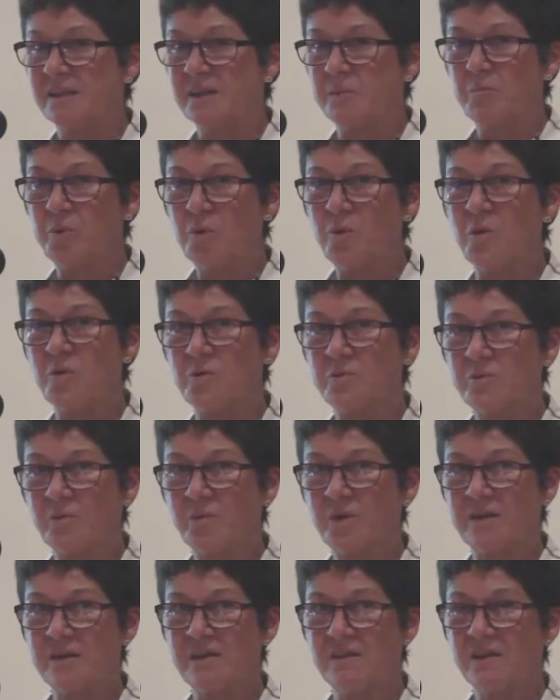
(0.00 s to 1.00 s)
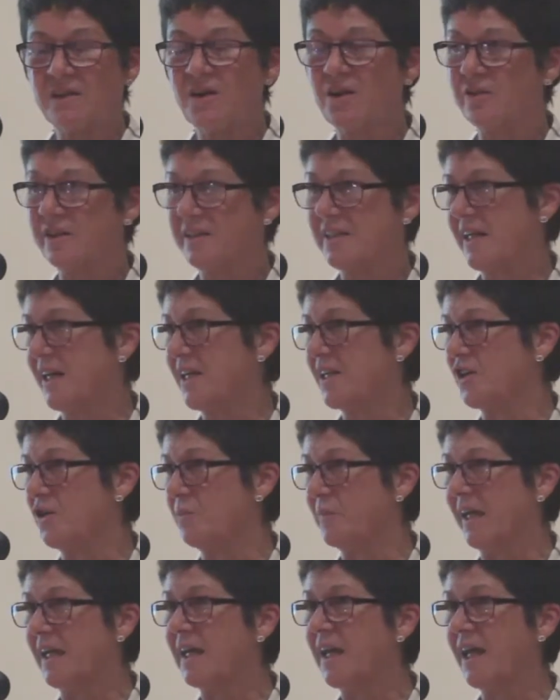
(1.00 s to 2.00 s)
important within the current
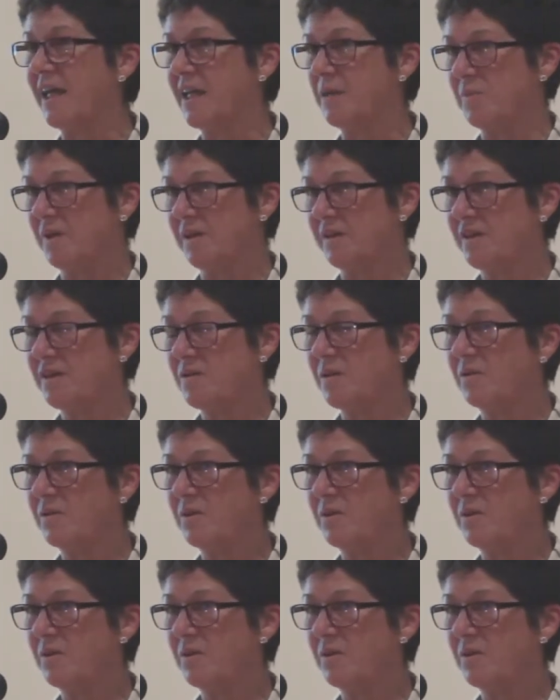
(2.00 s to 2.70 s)
economic climate.